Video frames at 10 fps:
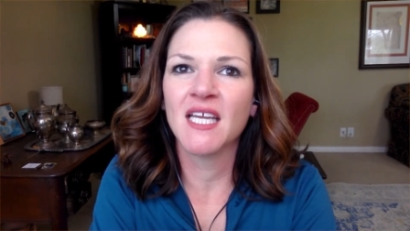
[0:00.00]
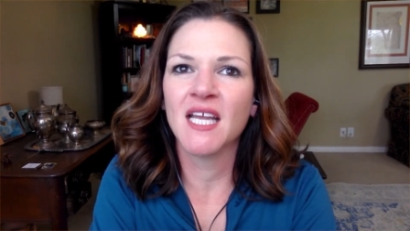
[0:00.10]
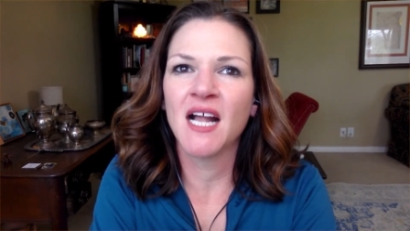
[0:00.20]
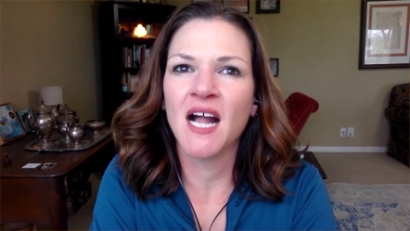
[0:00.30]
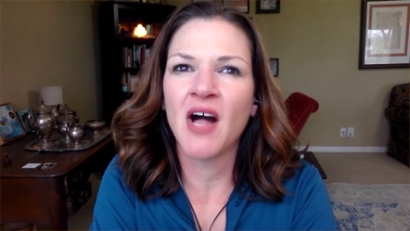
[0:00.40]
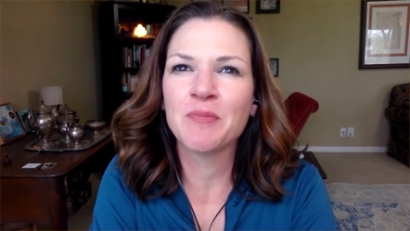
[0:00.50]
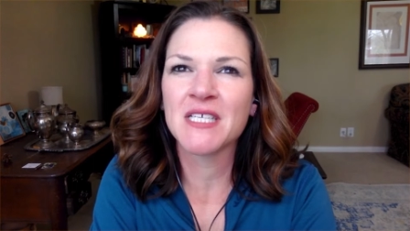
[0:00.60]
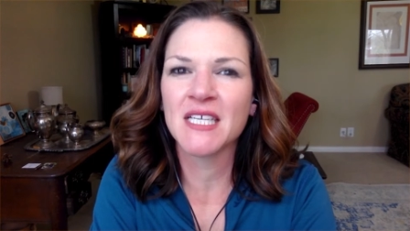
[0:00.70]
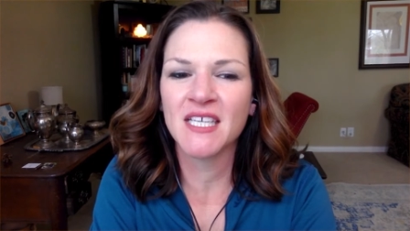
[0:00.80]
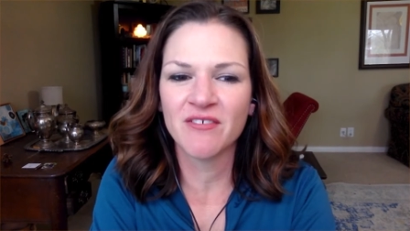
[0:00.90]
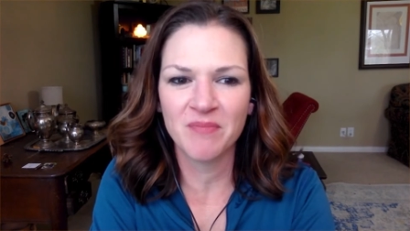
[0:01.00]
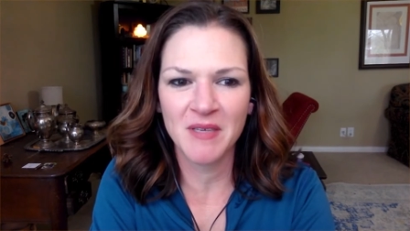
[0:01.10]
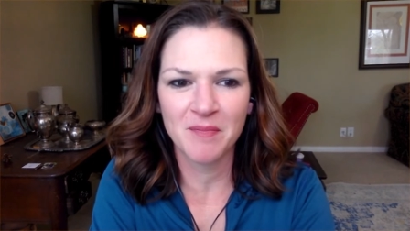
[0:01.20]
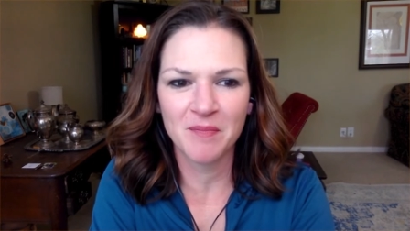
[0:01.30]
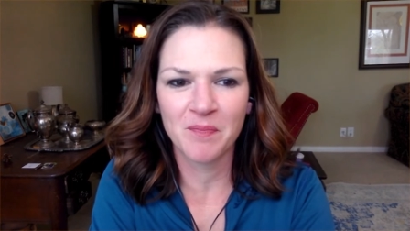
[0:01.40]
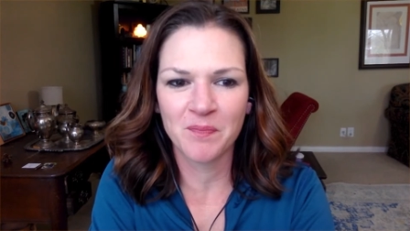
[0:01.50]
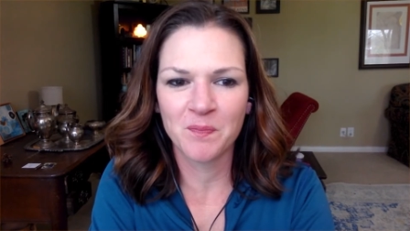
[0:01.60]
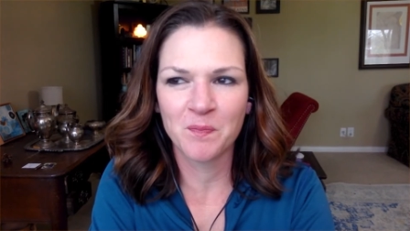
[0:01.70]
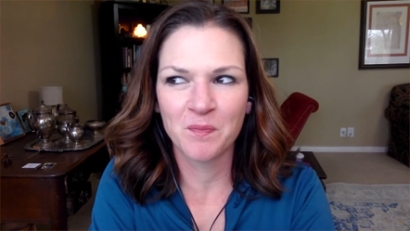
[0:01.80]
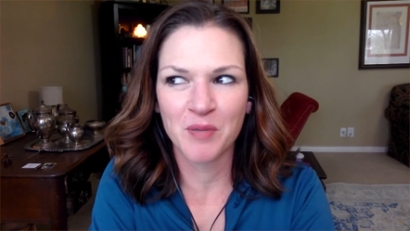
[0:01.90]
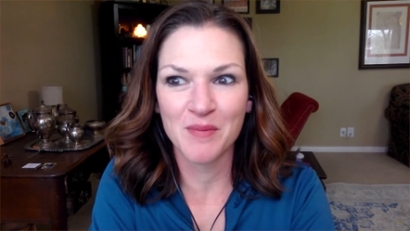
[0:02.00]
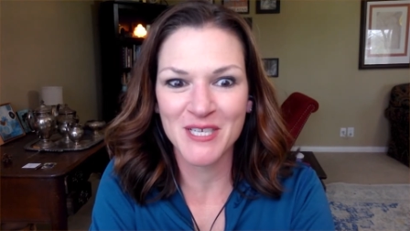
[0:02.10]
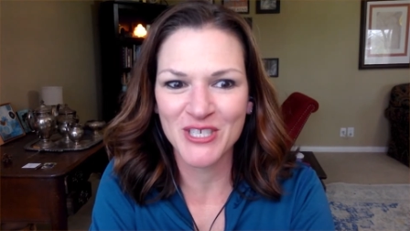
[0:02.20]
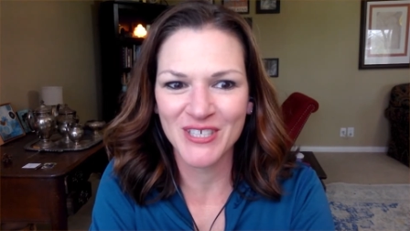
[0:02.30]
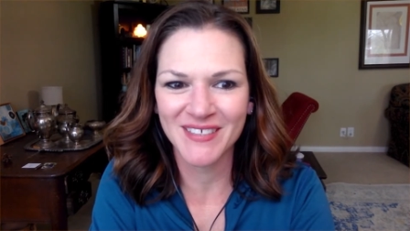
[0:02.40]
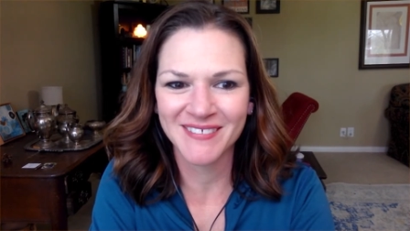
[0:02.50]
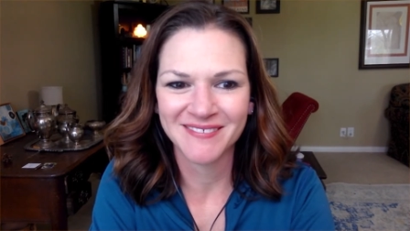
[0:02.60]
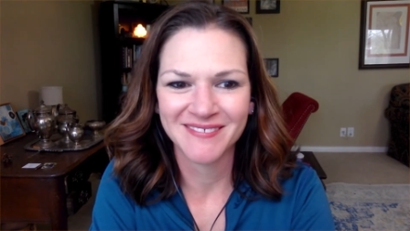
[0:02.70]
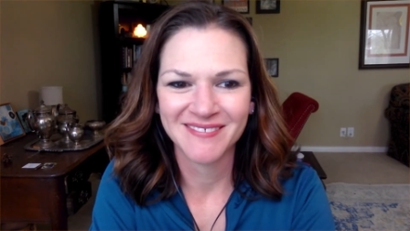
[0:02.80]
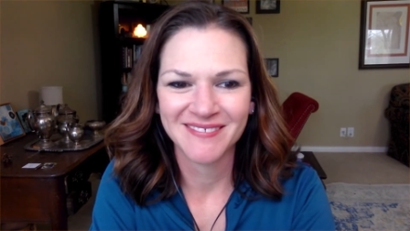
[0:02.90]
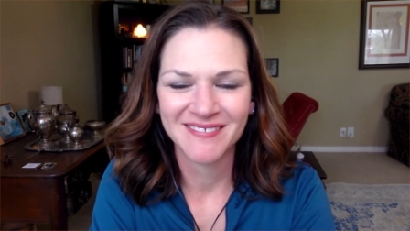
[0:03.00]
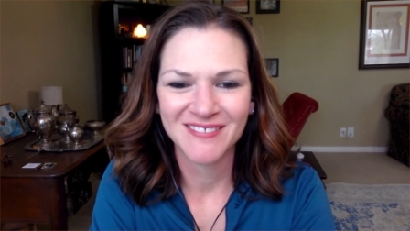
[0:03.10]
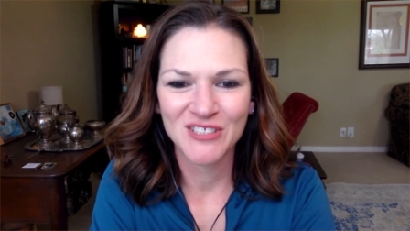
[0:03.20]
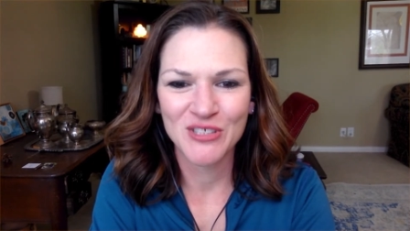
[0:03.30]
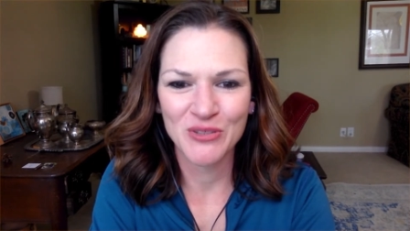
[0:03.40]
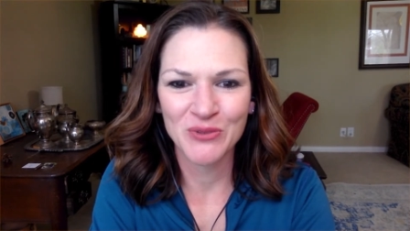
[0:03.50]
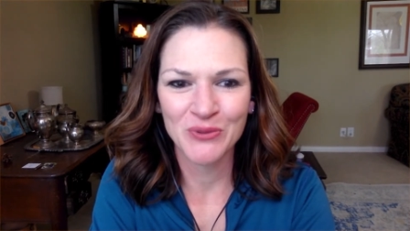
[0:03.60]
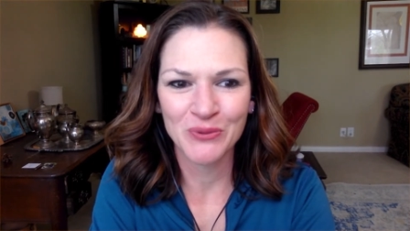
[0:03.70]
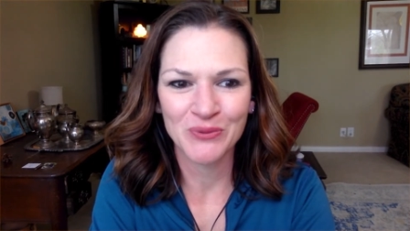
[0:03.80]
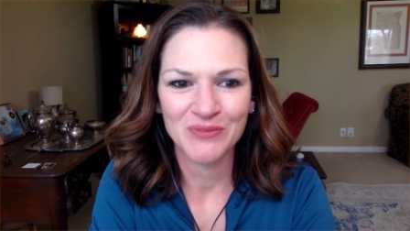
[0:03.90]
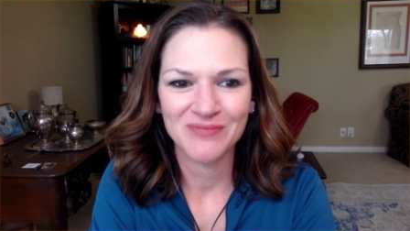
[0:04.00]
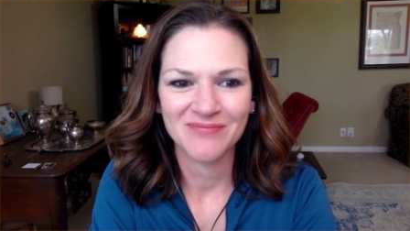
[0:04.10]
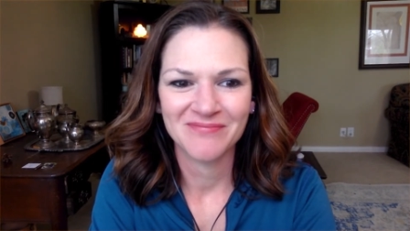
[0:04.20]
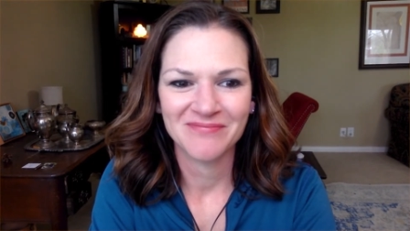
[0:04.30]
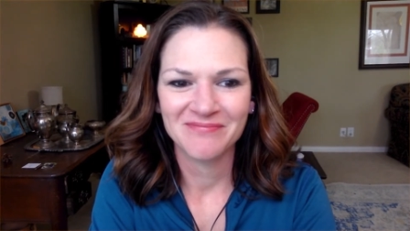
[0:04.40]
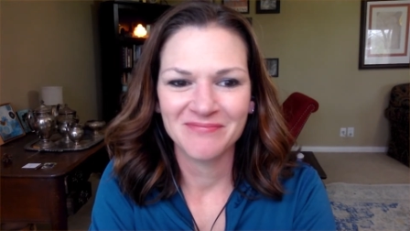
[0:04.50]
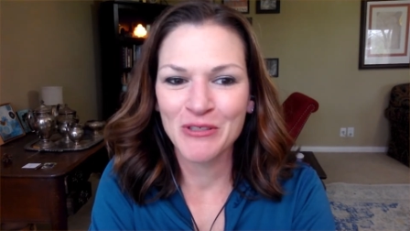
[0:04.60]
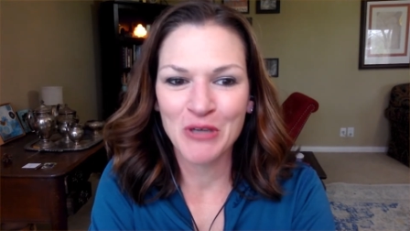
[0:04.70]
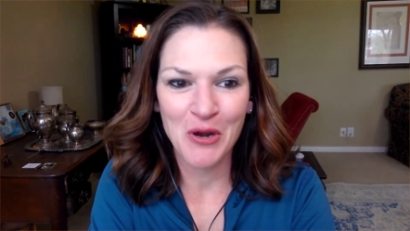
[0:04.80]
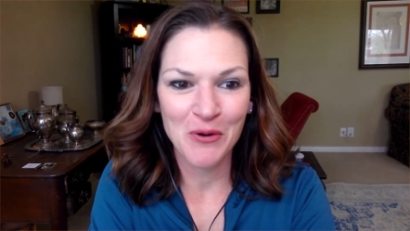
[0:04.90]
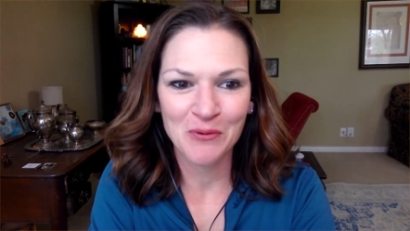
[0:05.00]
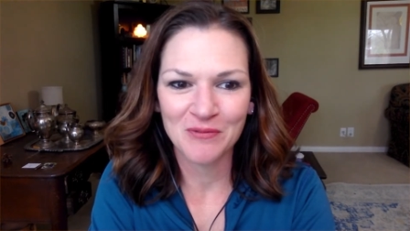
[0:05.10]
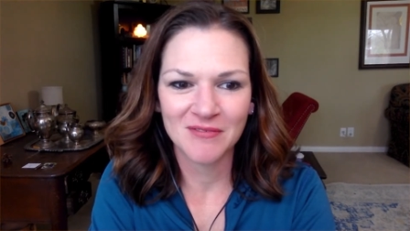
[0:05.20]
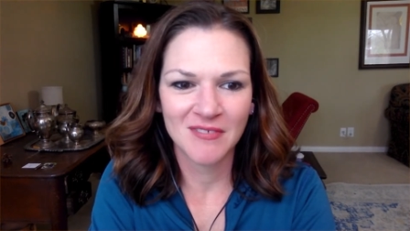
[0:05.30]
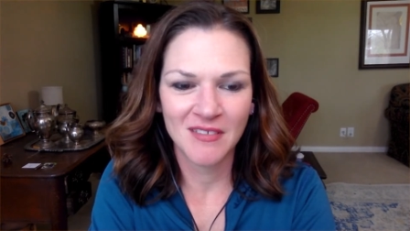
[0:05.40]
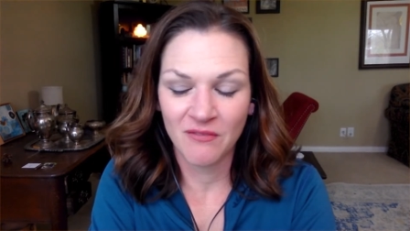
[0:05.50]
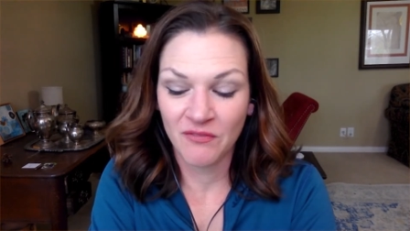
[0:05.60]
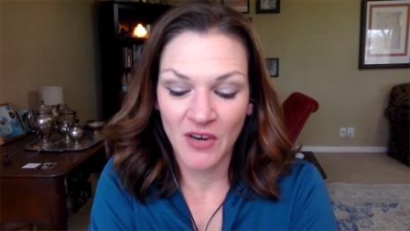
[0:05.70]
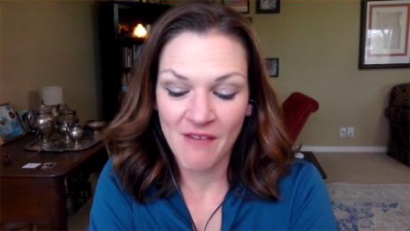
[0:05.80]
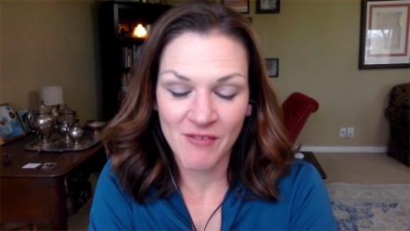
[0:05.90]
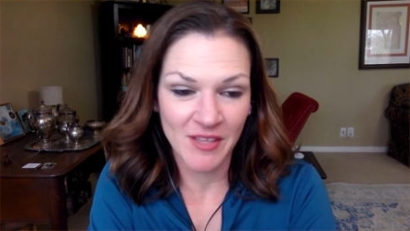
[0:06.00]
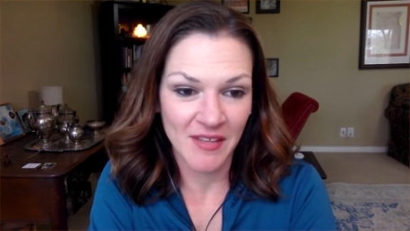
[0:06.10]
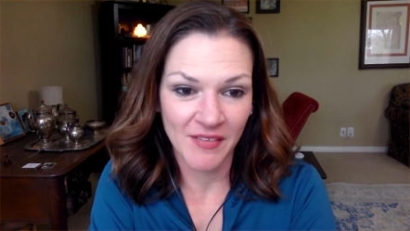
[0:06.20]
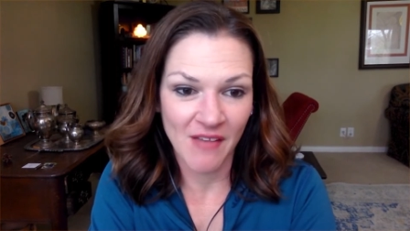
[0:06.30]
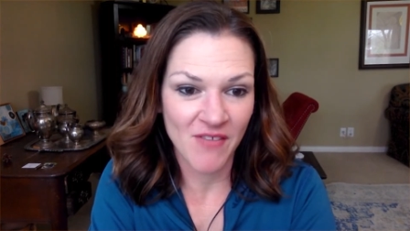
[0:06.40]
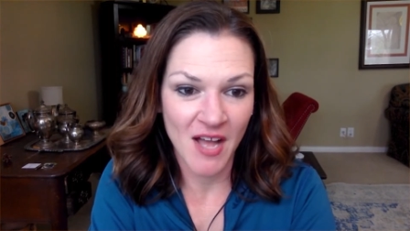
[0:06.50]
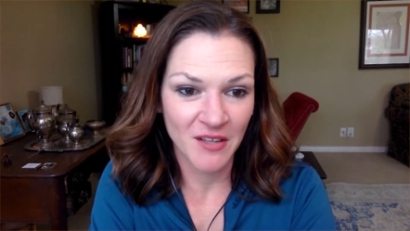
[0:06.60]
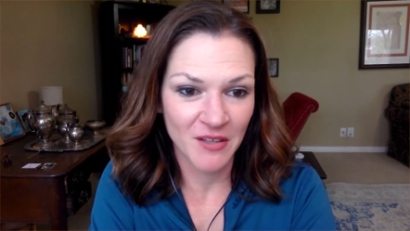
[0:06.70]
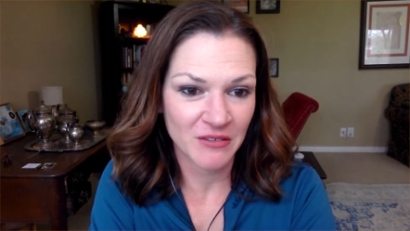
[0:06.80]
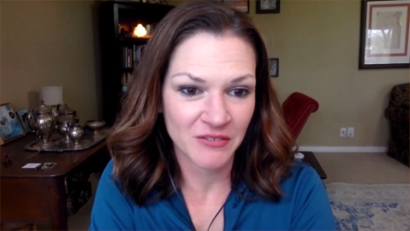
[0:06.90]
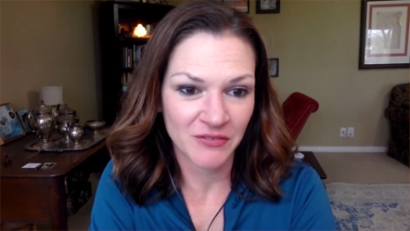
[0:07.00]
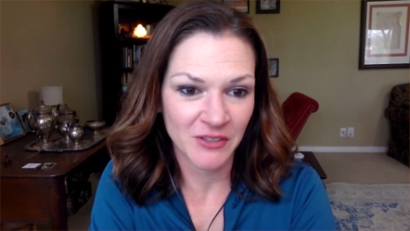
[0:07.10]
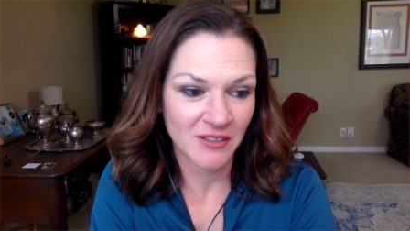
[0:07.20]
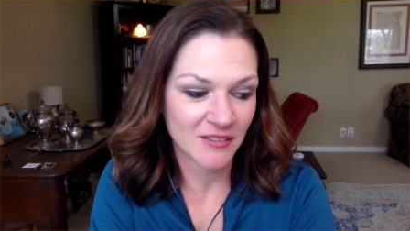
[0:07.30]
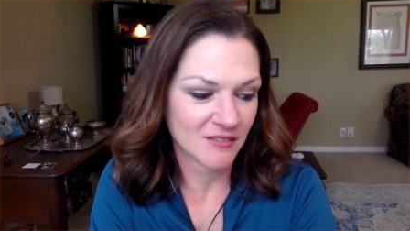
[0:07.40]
helped to give me permission to, you know, for everything that followed, for